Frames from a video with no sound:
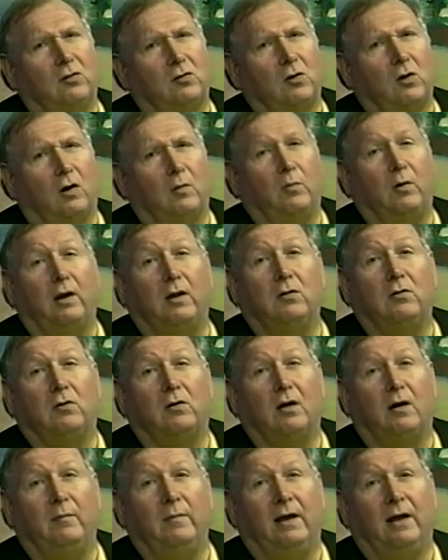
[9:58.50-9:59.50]
chalkboard as you
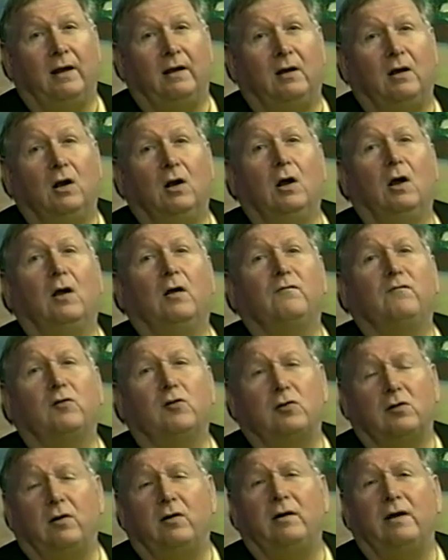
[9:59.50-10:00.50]
come in, for
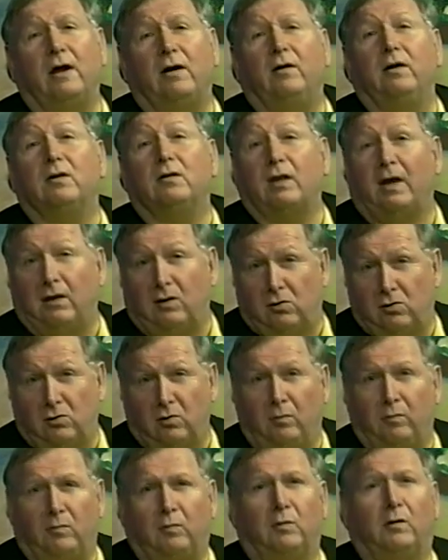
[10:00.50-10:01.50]
certain areas like
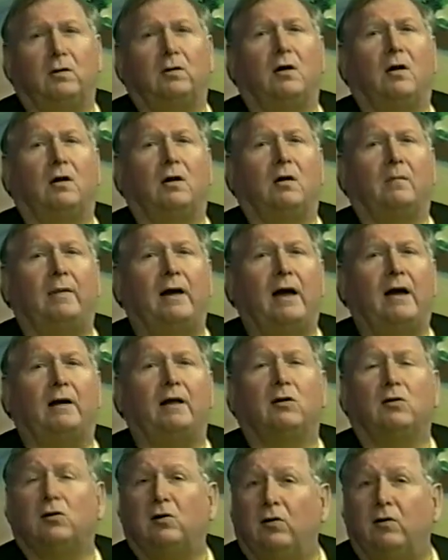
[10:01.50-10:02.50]
soups we'll talk about,
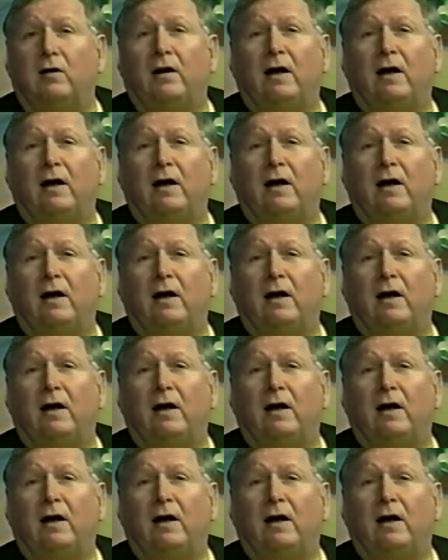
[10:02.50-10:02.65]
and certain